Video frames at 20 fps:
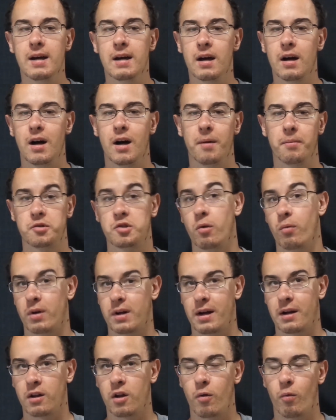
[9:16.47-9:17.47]
Um, still working
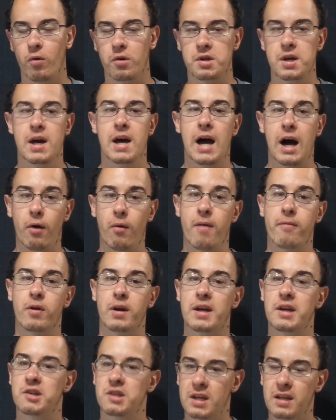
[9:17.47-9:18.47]
on Clone Wars. However,
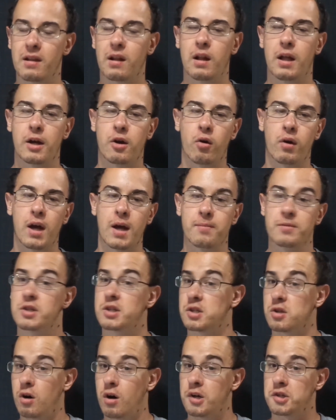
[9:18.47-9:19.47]
he's in the LEGO games and
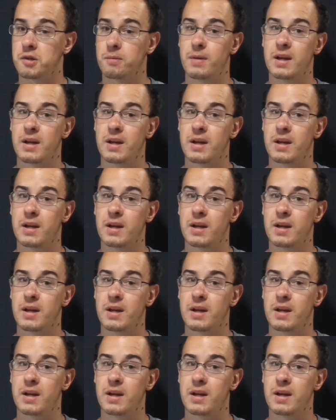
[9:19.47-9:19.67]
he's awesome.